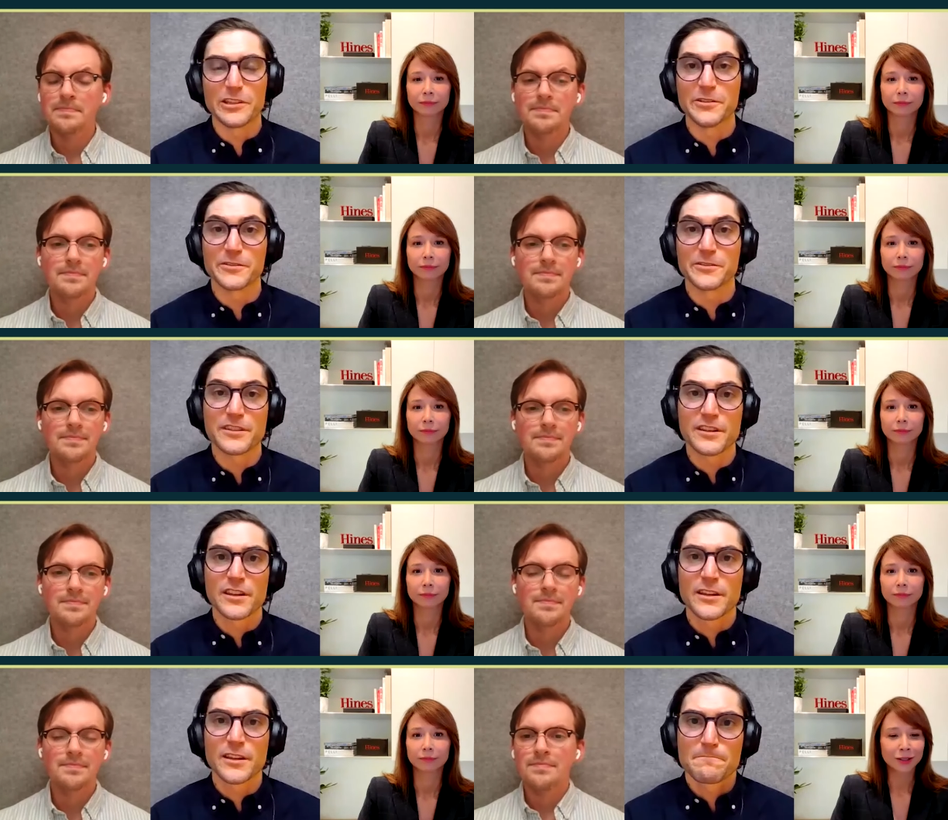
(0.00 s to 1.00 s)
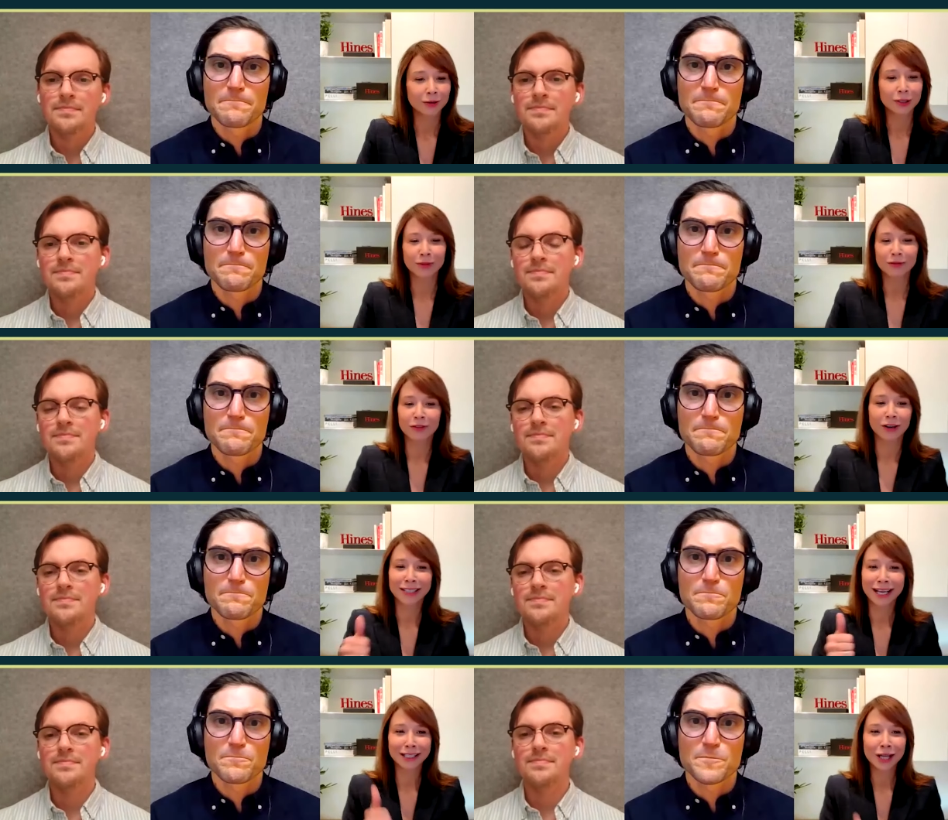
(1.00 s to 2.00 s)
Speaker 1: years?
Speaker 2: As I told you
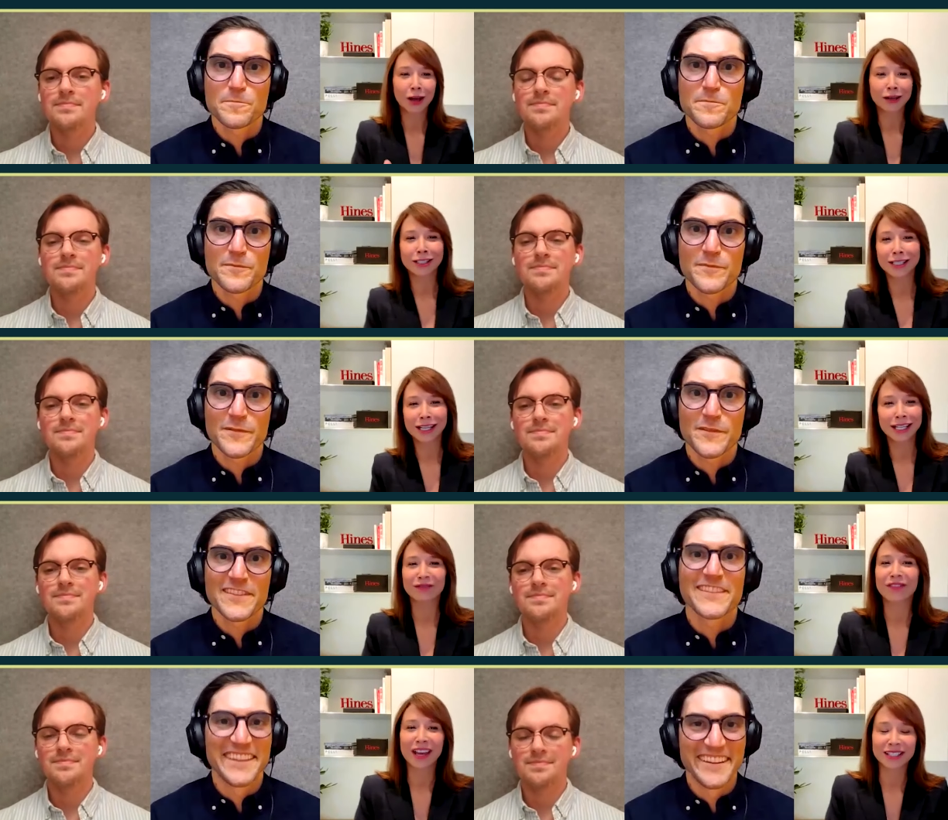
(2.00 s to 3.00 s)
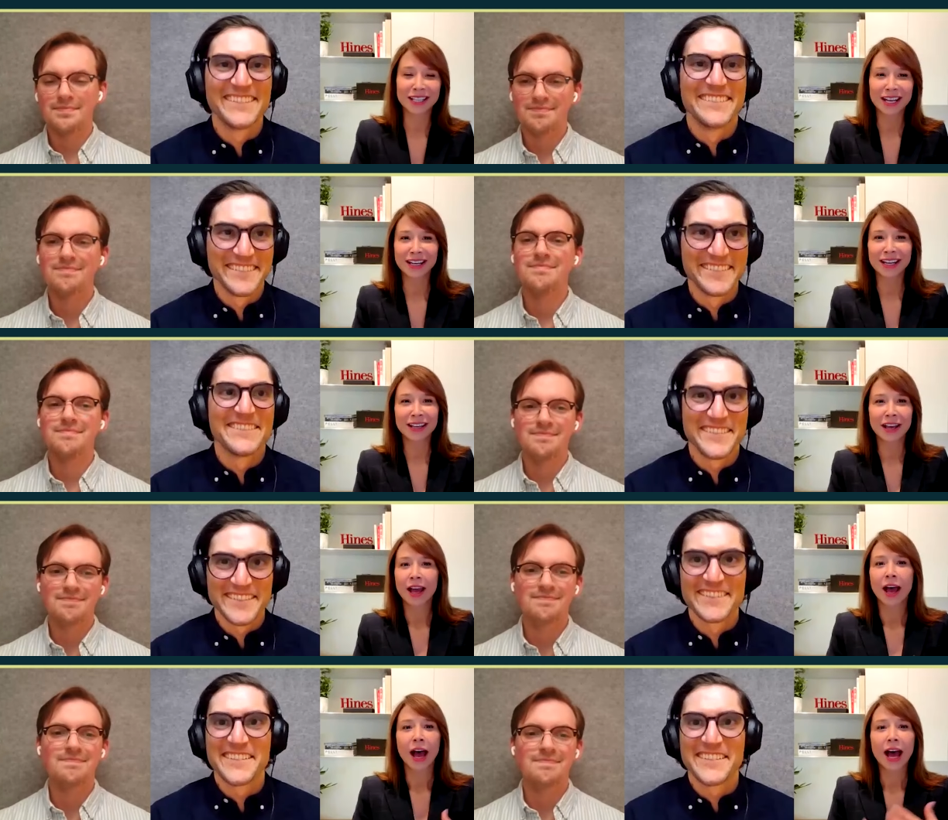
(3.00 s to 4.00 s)
before, technology is fascinating.
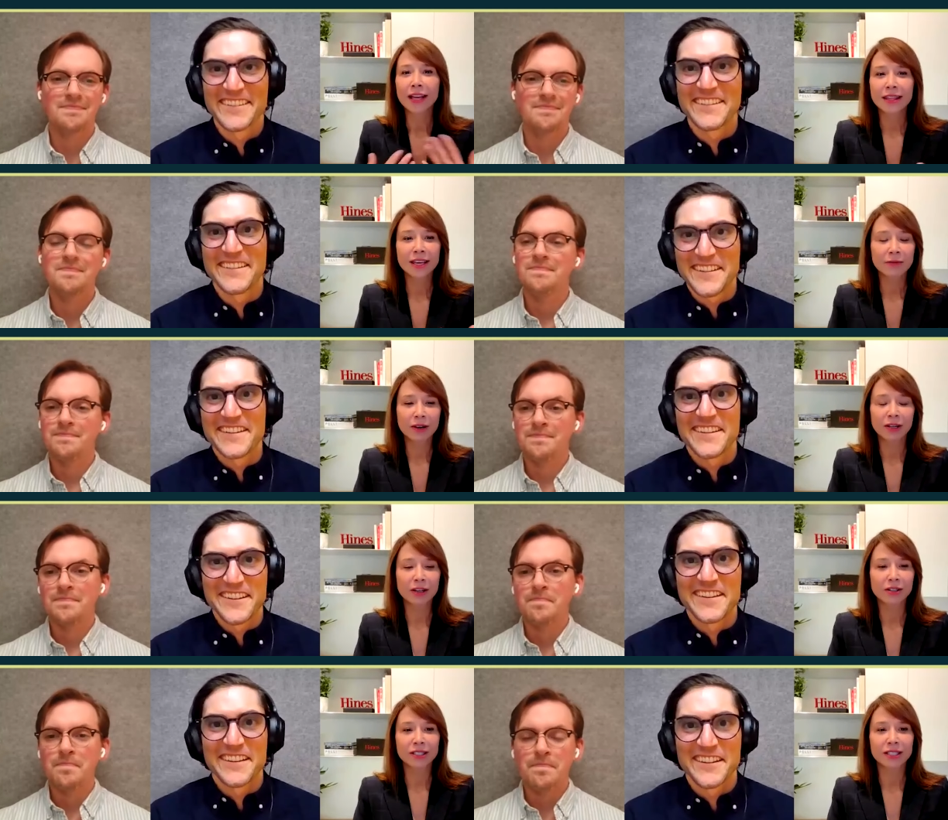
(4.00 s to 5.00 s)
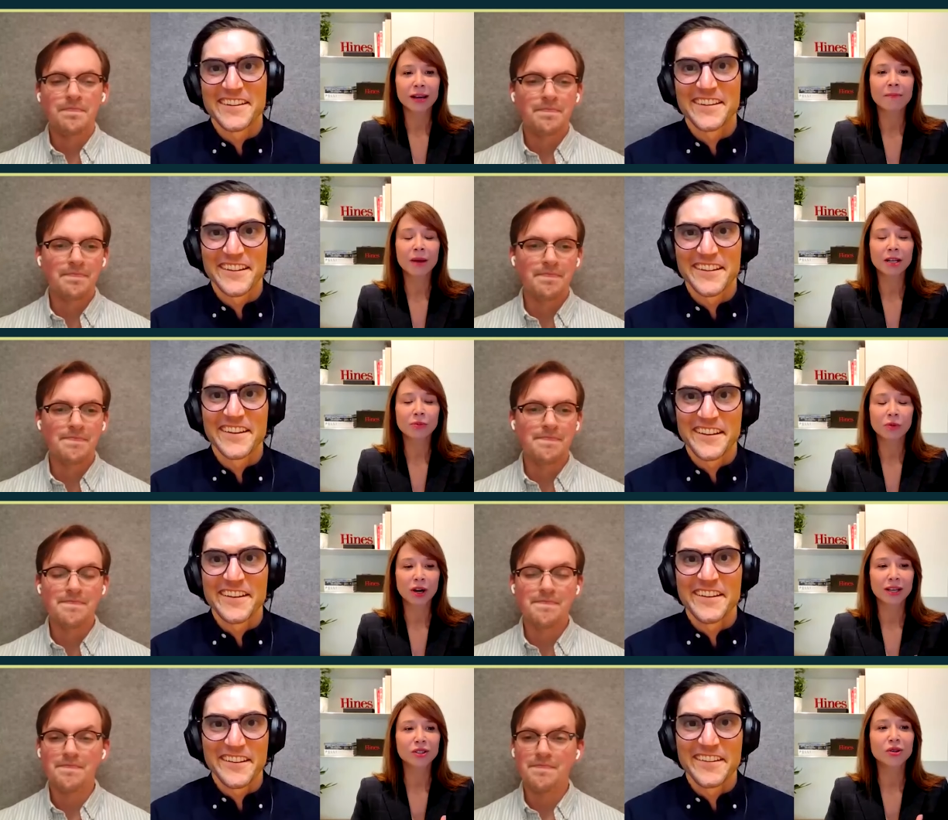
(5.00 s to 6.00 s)
I think we are going to see a much
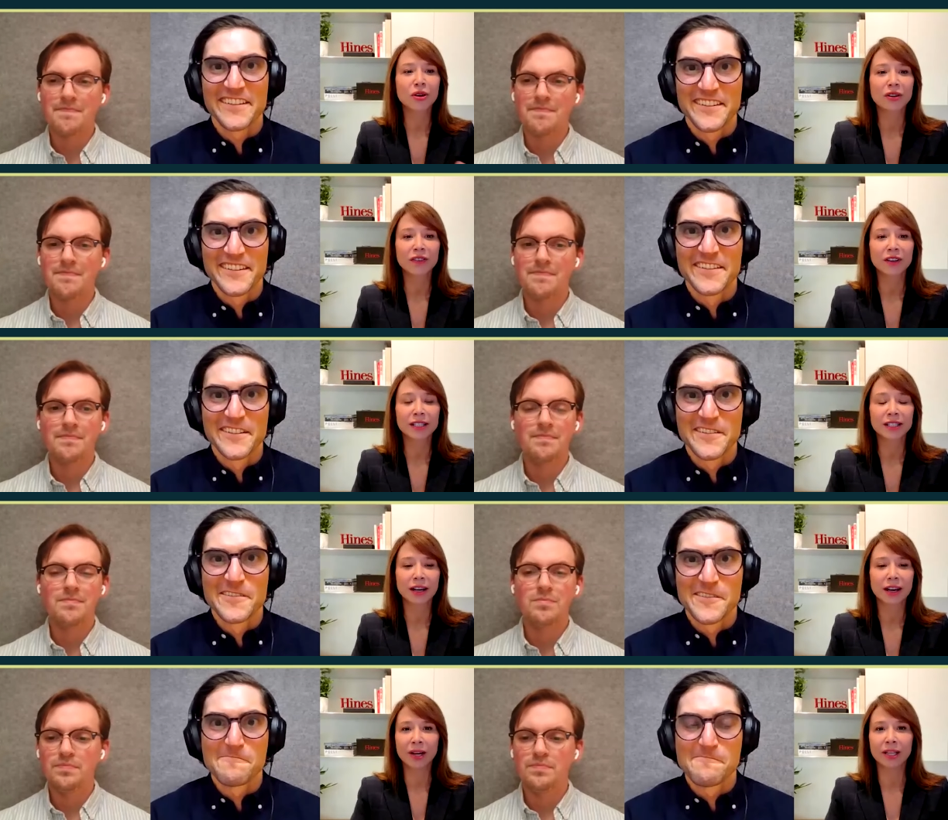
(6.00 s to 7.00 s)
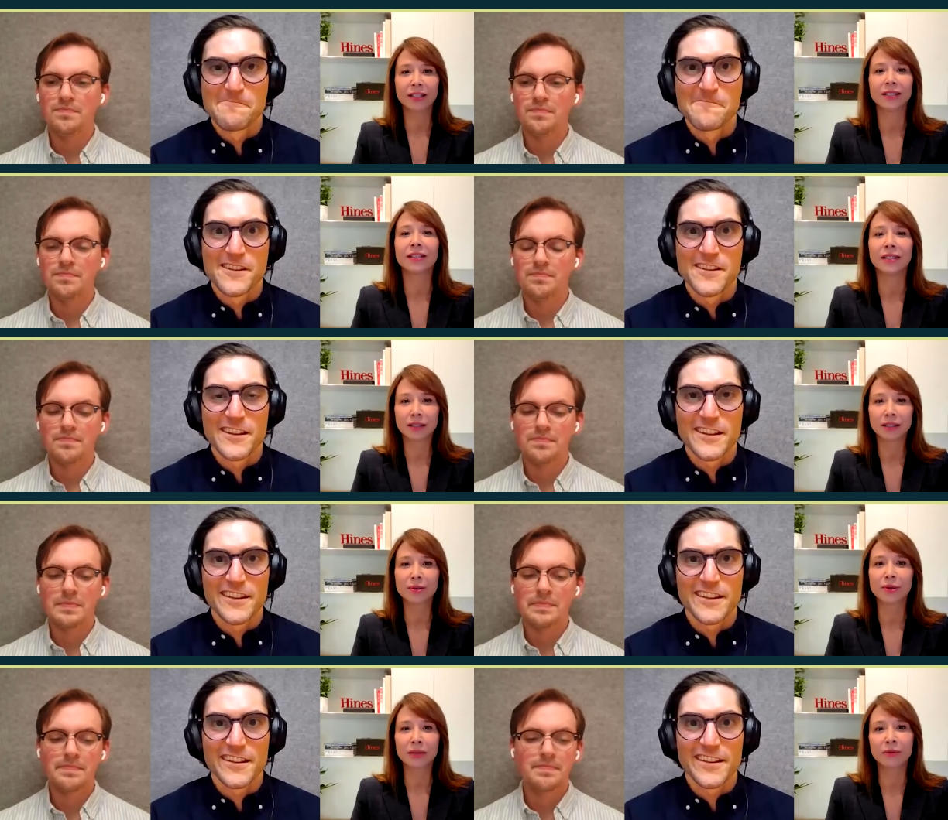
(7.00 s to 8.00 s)
more service oriented
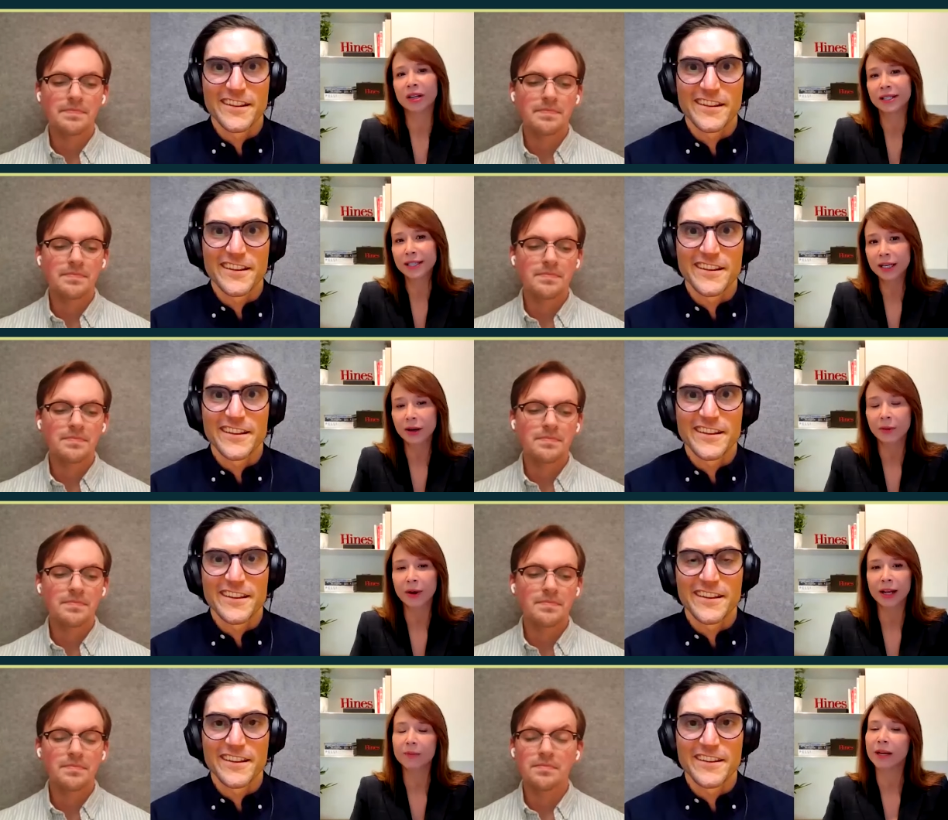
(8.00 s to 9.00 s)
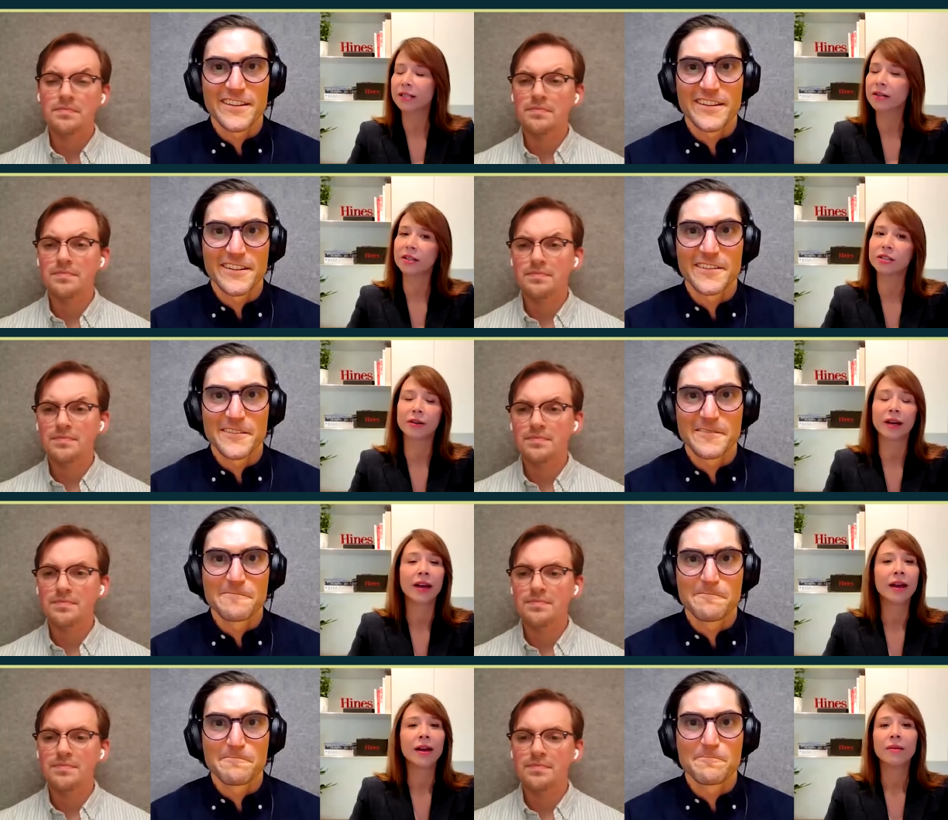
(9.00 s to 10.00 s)
industry. We are seeing already, but it's going to
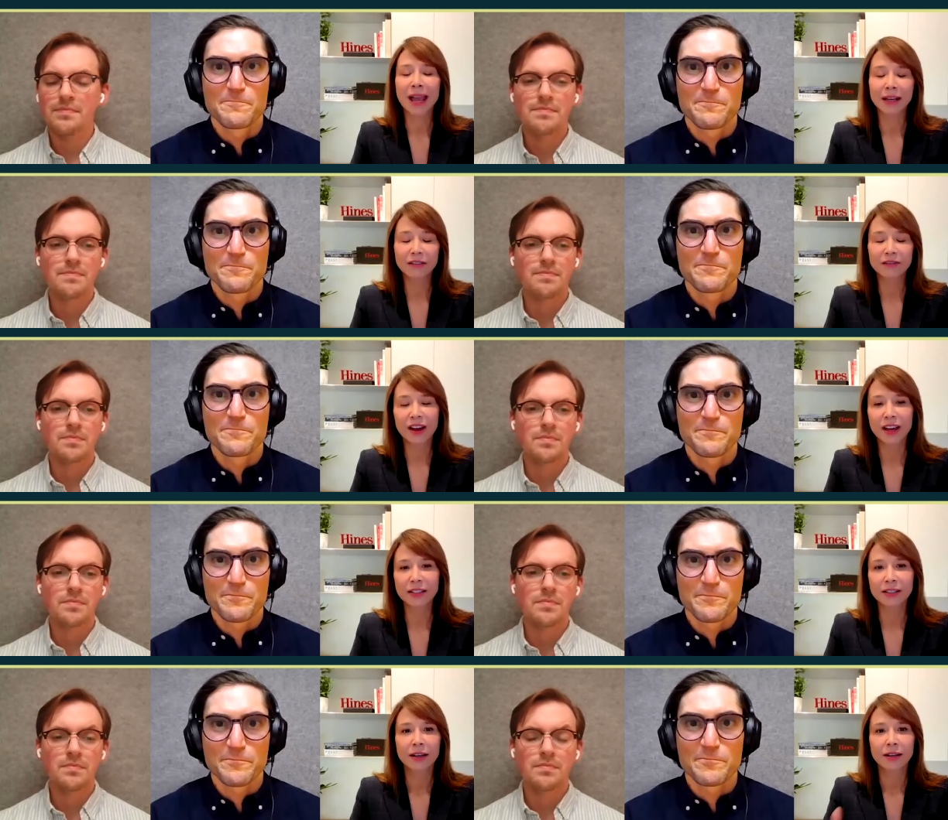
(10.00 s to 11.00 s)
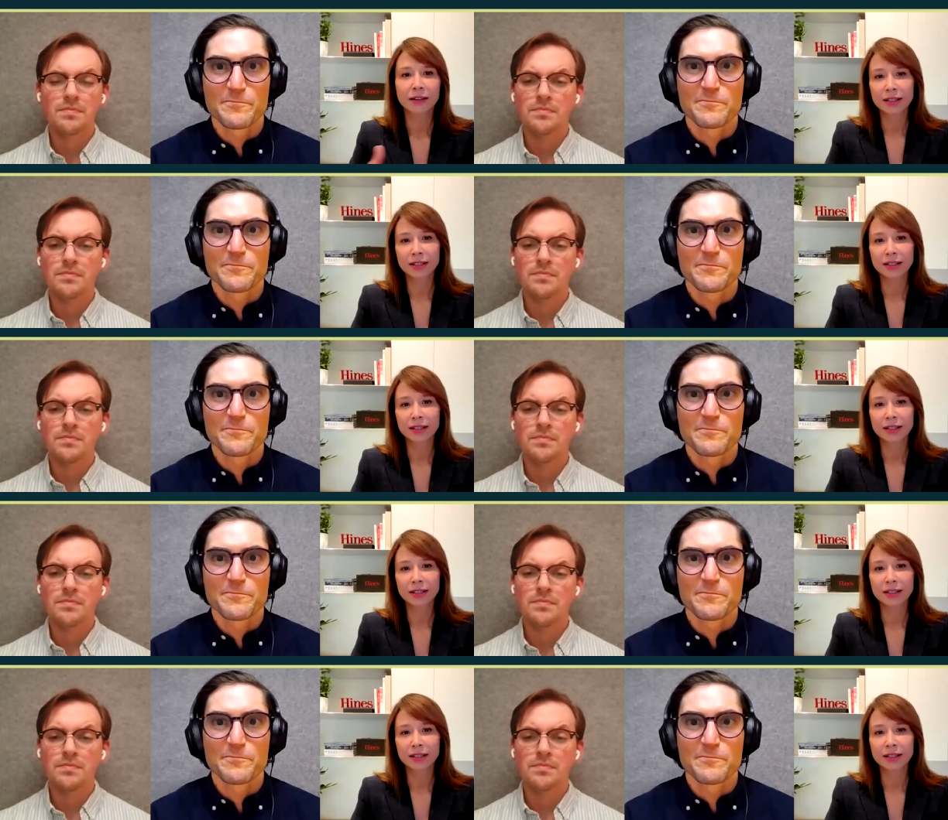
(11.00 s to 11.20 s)
be magnified.